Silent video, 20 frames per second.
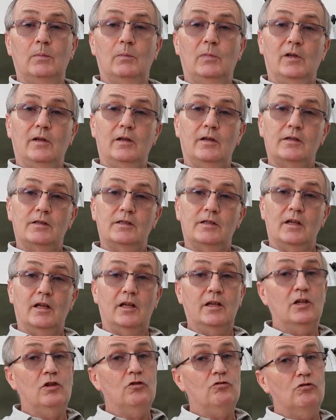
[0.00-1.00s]
but
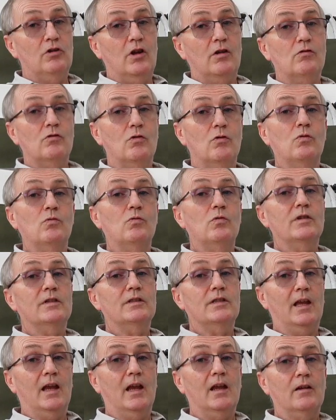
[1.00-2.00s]
you don't always
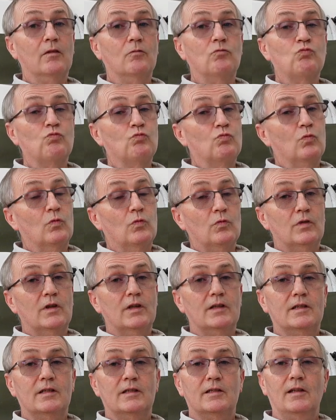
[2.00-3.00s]
get
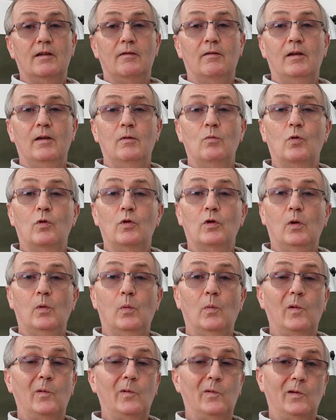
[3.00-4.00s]
necessarily what you
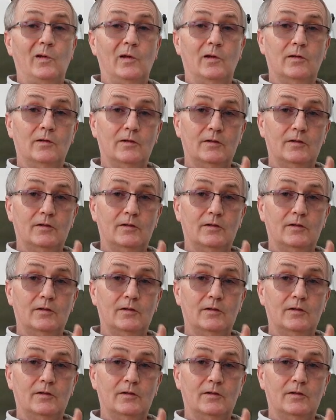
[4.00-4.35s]
want.